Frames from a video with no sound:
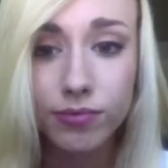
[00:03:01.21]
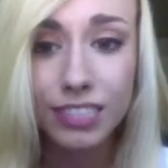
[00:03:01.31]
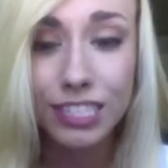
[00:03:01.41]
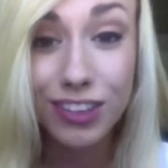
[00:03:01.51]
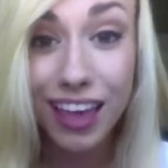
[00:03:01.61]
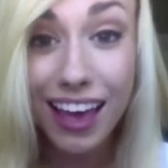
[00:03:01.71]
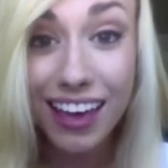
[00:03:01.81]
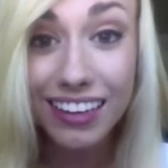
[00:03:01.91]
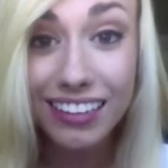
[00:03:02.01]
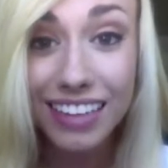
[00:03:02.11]
So
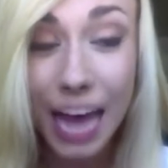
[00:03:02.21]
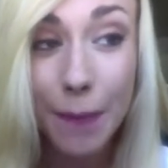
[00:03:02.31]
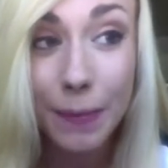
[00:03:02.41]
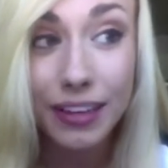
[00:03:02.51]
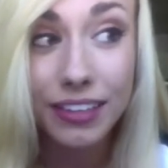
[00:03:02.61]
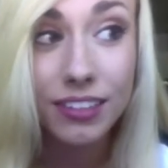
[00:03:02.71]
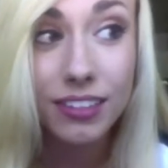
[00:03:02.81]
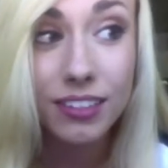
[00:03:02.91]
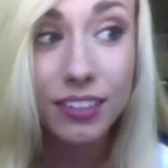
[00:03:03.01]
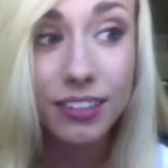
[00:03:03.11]
that
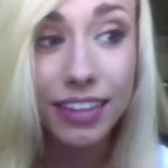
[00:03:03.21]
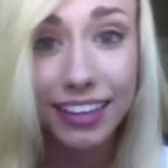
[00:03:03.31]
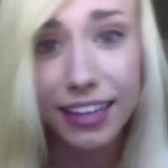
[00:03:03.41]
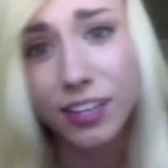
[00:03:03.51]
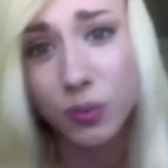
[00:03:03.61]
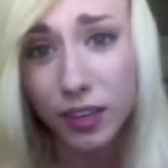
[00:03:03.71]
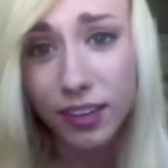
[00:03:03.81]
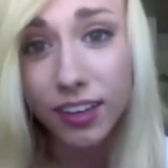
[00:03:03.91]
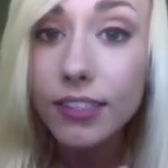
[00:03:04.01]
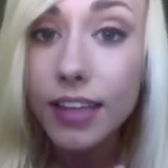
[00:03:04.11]
happened like last
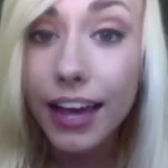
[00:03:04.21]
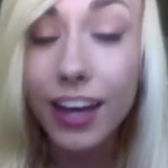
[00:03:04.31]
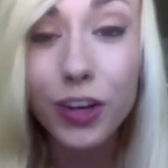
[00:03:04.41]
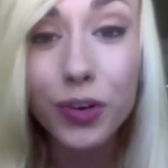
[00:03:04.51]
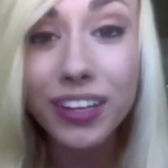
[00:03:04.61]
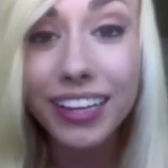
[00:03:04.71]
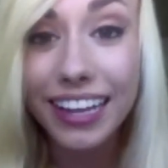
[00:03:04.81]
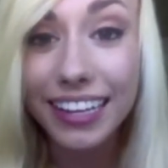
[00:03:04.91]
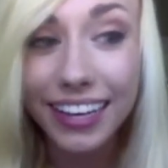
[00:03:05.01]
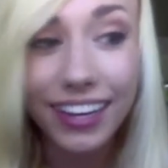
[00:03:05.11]
week. I got a
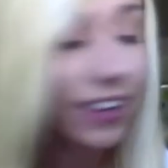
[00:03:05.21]
ukulele.